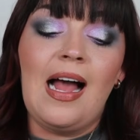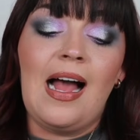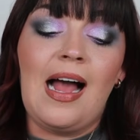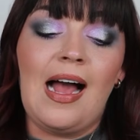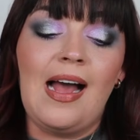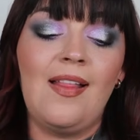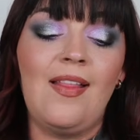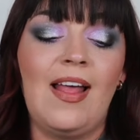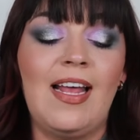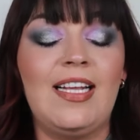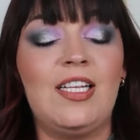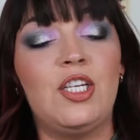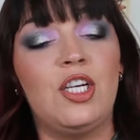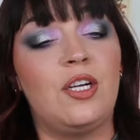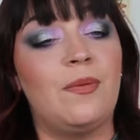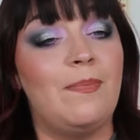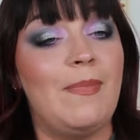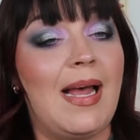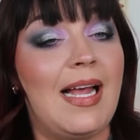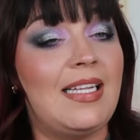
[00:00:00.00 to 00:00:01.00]
I
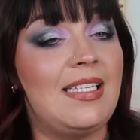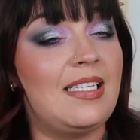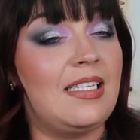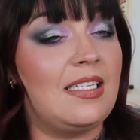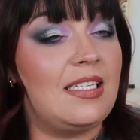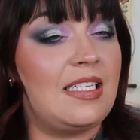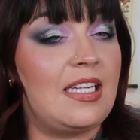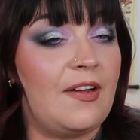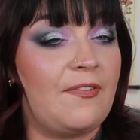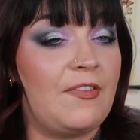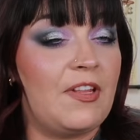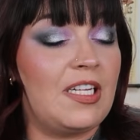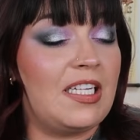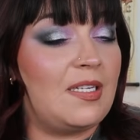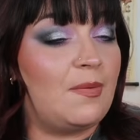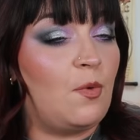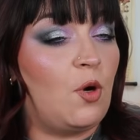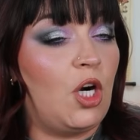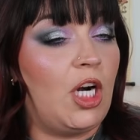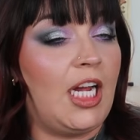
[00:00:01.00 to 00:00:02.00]
took meds and stuff
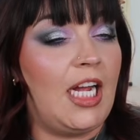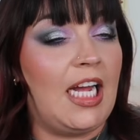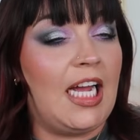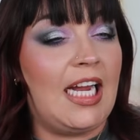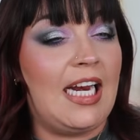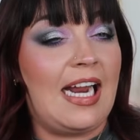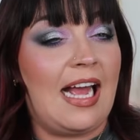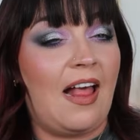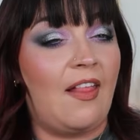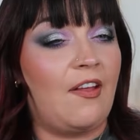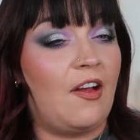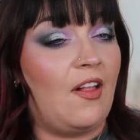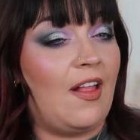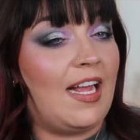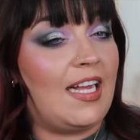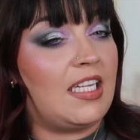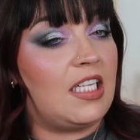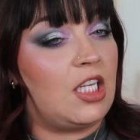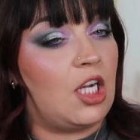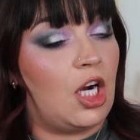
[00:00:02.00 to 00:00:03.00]
this morning and now
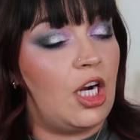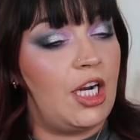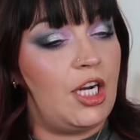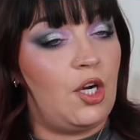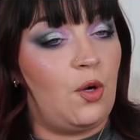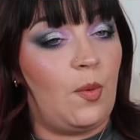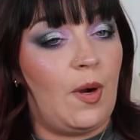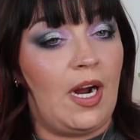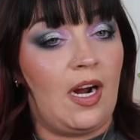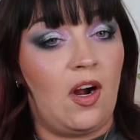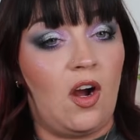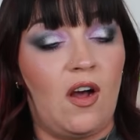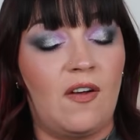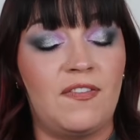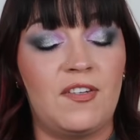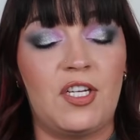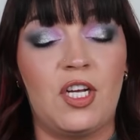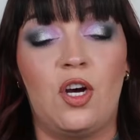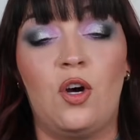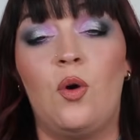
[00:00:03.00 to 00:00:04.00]
they're starting to wear
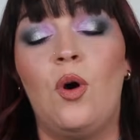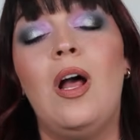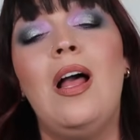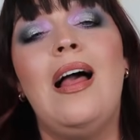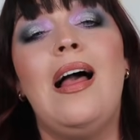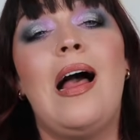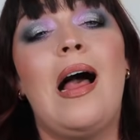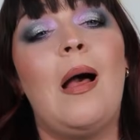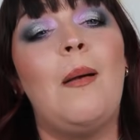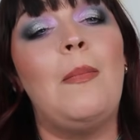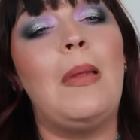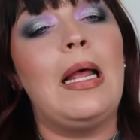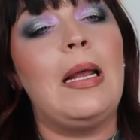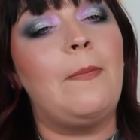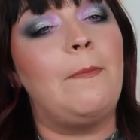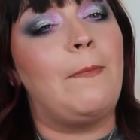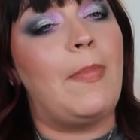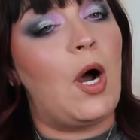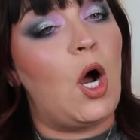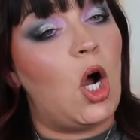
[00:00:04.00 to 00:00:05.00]
off, so
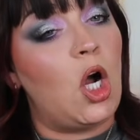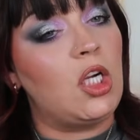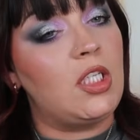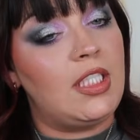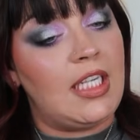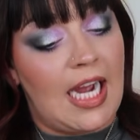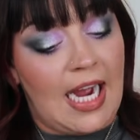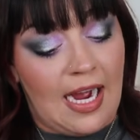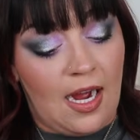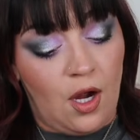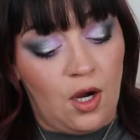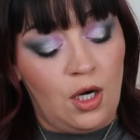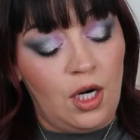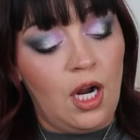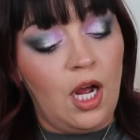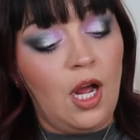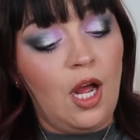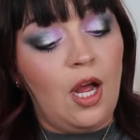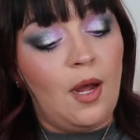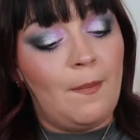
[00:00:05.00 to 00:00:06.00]
I'm bogged down.
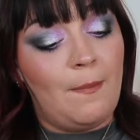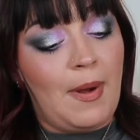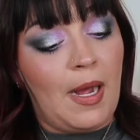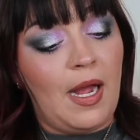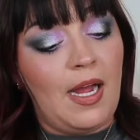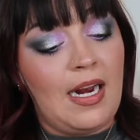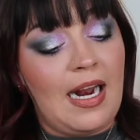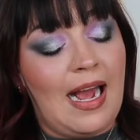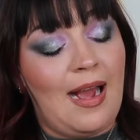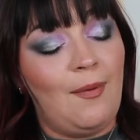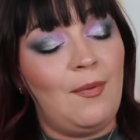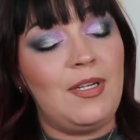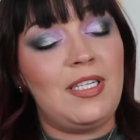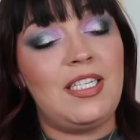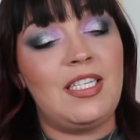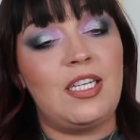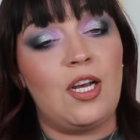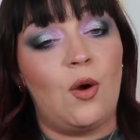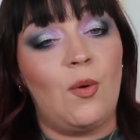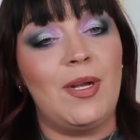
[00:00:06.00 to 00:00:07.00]
But I was
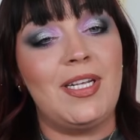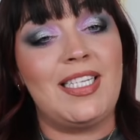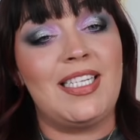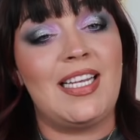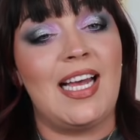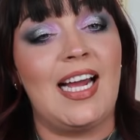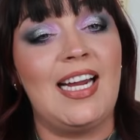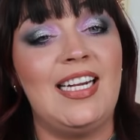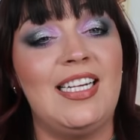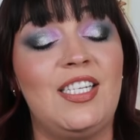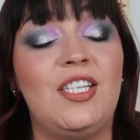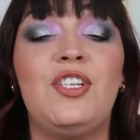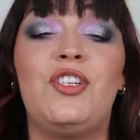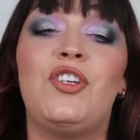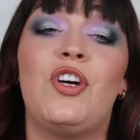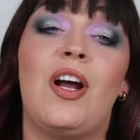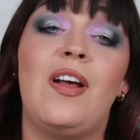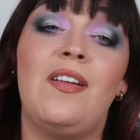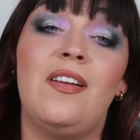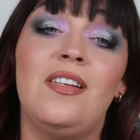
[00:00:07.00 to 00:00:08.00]
so excited to
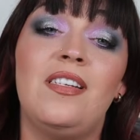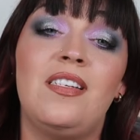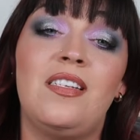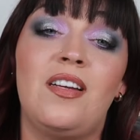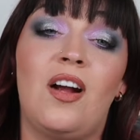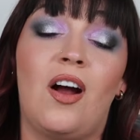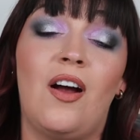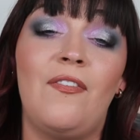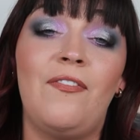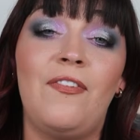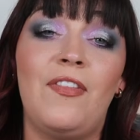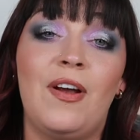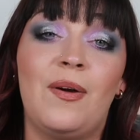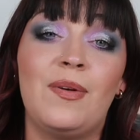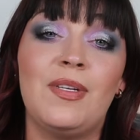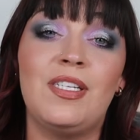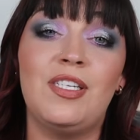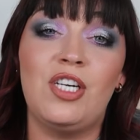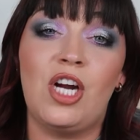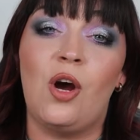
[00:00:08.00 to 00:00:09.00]
try this stuff. There
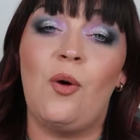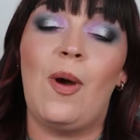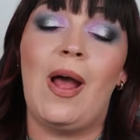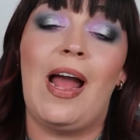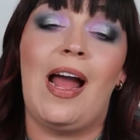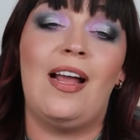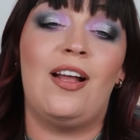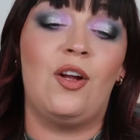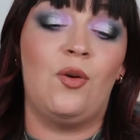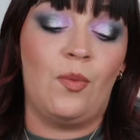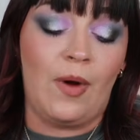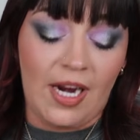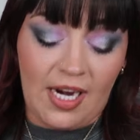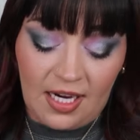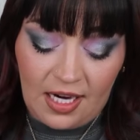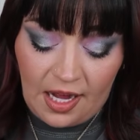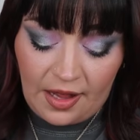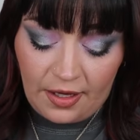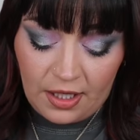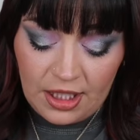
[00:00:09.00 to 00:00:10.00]
was no way I could wait
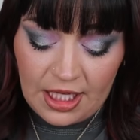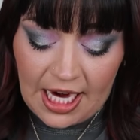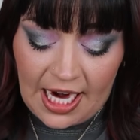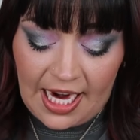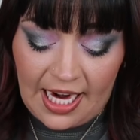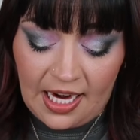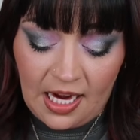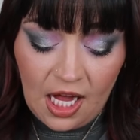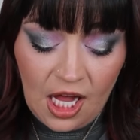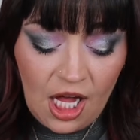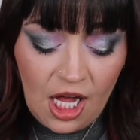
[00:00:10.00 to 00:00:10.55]
another day.